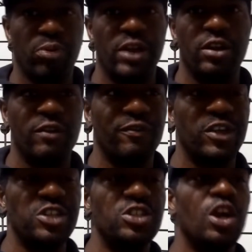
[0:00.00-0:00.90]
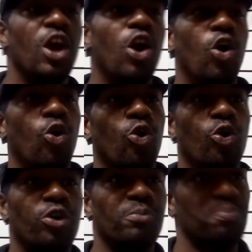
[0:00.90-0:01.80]
predator fish
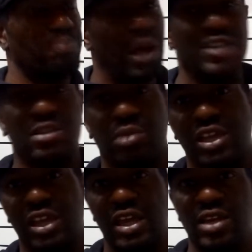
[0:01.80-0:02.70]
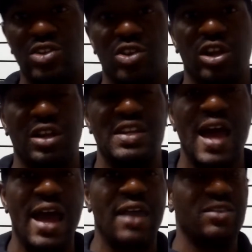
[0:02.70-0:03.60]
or possibly injured and
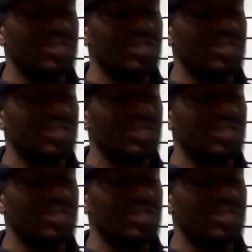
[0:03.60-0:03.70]
dying.